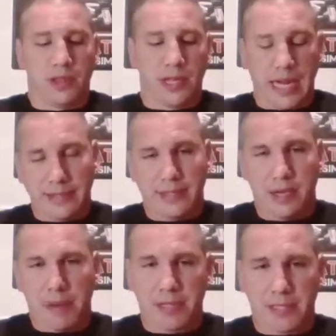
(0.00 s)
The nice
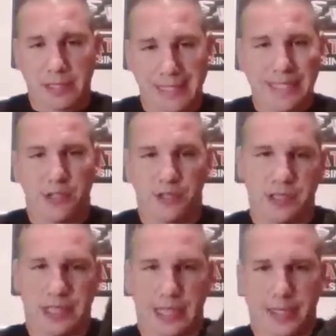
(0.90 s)
thing about the Dieter
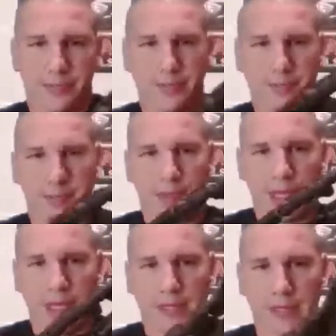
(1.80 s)
sling
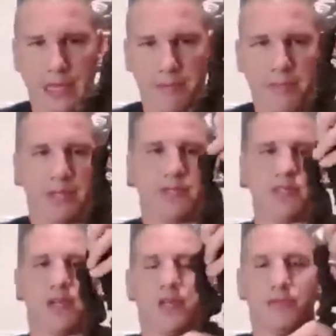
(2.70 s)
is it's got
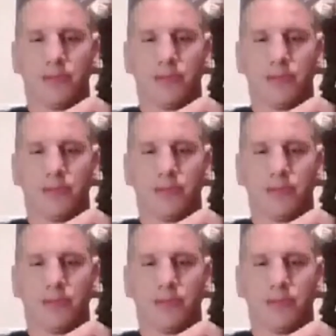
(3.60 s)
bungees on it.